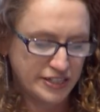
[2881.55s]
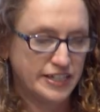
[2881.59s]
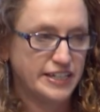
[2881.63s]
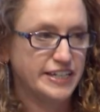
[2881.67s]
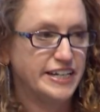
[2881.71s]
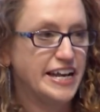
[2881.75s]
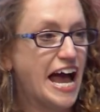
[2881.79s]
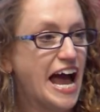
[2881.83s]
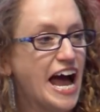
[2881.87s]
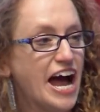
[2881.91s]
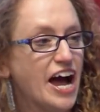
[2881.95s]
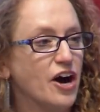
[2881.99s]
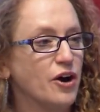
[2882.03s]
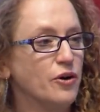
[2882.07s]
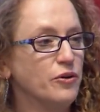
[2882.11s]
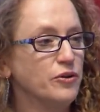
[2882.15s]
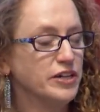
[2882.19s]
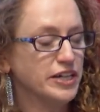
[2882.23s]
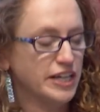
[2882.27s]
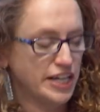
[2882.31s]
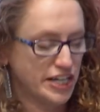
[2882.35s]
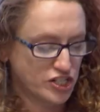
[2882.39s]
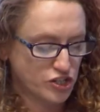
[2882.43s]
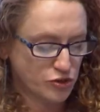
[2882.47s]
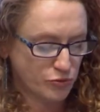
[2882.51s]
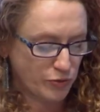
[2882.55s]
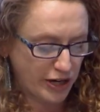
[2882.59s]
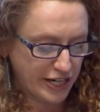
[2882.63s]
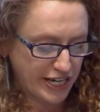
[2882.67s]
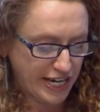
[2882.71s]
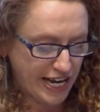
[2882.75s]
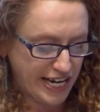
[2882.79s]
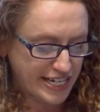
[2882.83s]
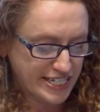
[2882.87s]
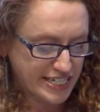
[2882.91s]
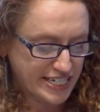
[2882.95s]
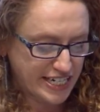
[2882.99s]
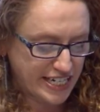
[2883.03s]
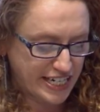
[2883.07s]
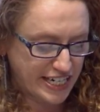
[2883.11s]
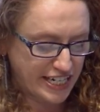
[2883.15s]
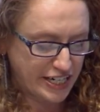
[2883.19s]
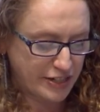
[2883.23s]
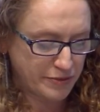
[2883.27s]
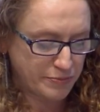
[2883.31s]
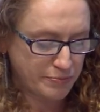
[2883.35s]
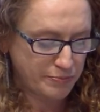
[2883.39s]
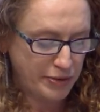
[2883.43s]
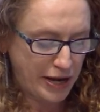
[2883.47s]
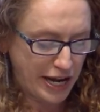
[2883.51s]
Now, in
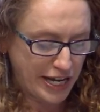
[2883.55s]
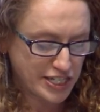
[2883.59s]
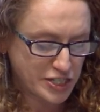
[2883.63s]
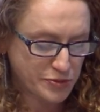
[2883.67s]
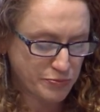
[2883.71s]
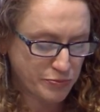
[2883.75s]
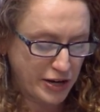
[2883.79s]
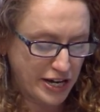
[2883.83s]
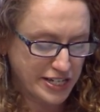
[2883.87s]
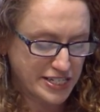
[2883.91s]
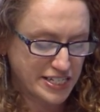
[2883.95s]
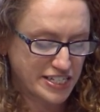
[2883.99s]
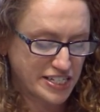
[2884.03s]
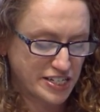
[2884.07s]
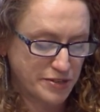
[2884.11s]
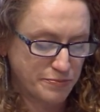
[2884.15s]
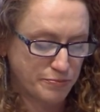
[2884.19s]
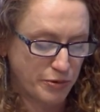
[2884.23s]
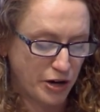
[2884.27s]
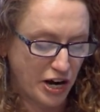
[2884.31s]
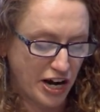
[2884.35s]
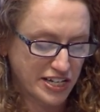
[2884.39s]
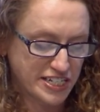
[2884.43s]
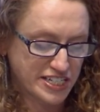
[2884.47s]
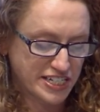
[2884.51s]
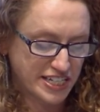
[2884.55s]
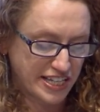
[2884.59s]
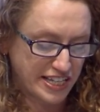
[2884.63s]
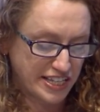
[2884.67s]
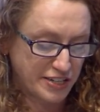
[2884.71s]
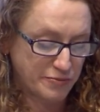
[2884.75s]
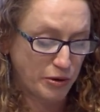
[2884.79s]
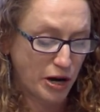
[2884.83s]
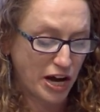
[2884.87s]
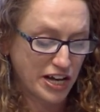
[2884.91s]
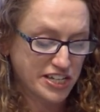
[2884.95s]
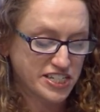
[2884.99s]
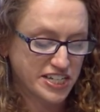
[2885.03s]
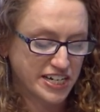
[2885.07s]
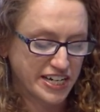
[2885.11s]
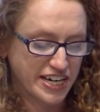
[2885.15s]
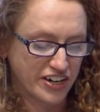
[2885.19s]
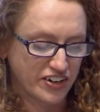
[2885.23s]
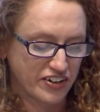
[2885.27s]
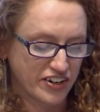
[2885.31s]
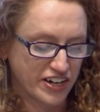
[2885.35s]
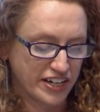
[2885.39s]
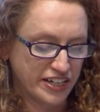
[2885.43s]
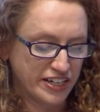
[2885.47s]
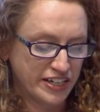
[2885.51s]
2018, Penn's presence in Boston, in the Boston
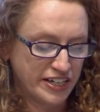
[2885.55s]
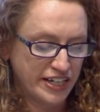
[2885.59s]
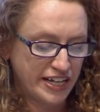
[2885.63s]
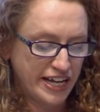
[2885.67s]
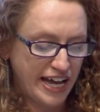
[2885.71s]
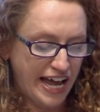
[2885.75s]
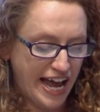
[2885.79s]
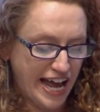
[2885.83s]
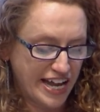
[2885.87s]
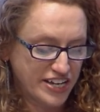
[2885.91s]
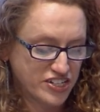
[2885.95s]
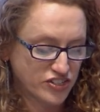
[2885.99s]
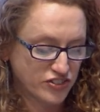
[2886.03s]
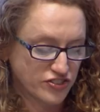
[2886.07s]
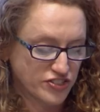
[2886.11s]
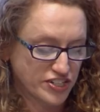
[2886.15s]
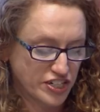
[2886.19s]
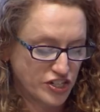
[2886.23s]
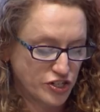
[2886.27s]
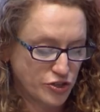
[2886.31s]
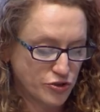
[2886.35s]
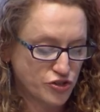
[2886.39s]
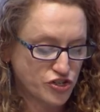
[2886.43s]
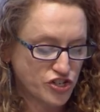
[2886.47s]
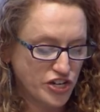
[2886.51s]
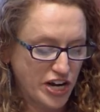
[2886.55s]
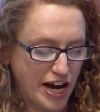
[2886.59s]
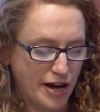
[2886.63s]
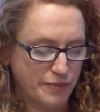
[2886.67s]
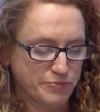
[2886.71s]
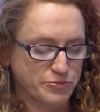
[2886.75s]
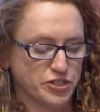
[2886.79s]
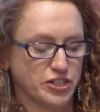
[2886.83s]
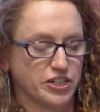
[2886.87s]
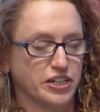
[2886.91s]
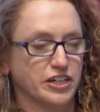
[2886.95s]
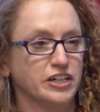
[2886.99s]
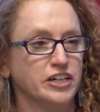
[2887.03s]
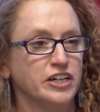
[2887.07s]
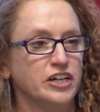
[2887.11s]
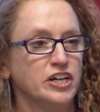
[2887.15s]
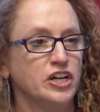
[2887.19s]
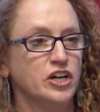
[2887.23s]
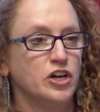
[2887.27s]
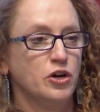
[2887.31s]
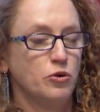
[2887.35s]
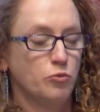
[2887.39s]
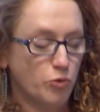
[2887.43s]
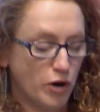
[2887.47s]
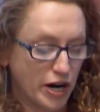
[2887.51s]
era, enters a new chapter,
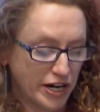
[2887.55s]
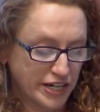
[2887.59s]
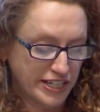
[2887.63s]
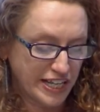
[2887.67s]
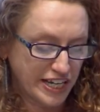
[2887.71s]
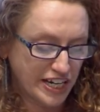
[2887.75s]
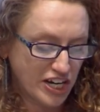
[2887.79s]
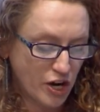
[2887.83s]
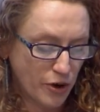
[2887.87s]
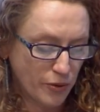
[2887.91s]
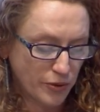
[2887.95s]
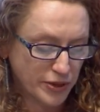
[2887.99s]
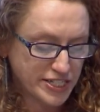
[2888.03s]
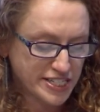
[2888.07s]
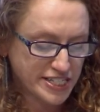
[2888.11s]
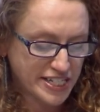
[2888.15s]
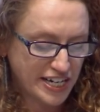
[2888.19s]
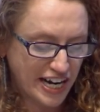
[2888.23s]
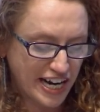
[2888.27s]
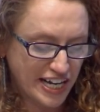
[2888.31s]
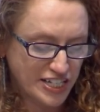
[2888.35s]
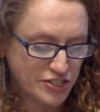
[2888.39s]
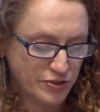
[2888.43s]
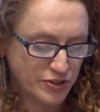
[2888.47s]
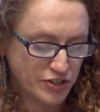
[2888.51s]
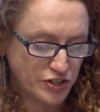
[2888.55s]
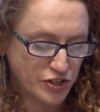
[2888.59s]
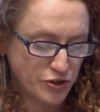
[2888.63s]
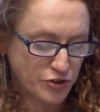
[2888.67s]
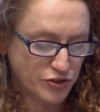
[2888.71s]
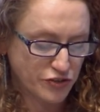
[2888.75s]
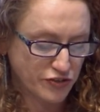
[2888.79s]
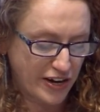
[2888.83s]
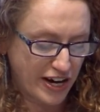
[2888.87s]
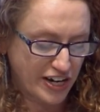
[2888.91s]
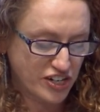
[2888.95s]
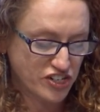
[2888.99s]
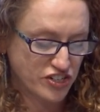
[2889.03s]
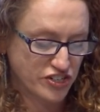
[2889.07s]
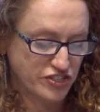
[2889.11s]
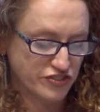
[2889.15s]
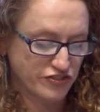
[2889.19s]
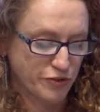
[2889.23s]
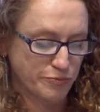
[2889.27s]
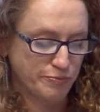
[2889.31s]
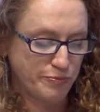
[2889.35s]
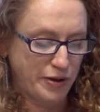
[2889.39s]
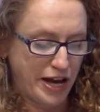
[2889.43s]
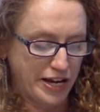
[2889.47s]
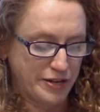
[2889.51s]
one that coincides with new directions for
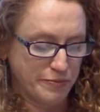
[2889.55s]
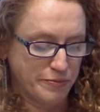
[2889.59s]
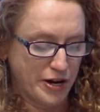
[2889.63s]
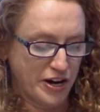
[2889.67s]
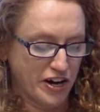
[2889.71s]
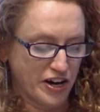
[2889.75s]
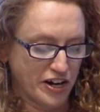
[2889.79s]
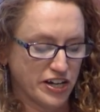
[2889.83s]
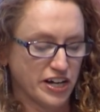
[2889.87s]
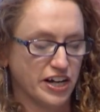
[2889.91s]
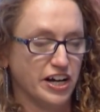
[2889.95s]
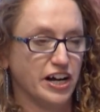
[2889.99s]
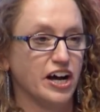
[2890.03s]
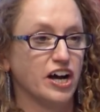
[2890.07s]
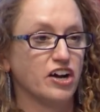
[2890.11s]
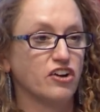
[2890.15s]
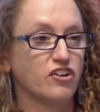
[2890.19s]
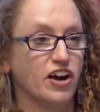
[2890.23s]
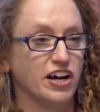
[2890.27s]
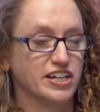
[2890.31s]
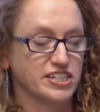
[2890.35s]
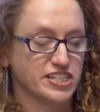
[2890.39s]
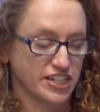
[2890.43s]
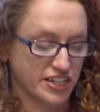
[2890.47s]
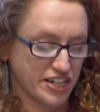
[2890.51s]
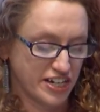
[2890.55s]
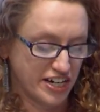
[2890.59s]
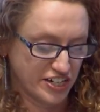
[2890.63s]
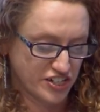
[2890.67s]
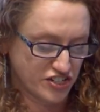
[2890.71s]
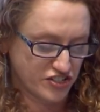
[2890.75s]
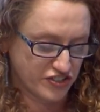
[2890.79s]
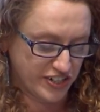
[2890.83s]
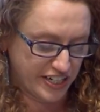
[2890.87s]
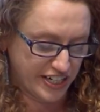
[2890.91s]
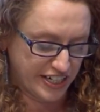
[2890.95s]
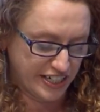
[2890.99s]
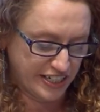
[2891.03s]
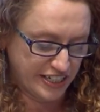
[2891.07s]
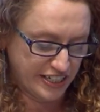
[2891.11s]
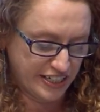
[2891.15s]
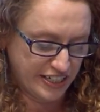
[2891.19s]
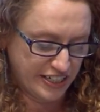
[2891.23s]
PEN America across the country.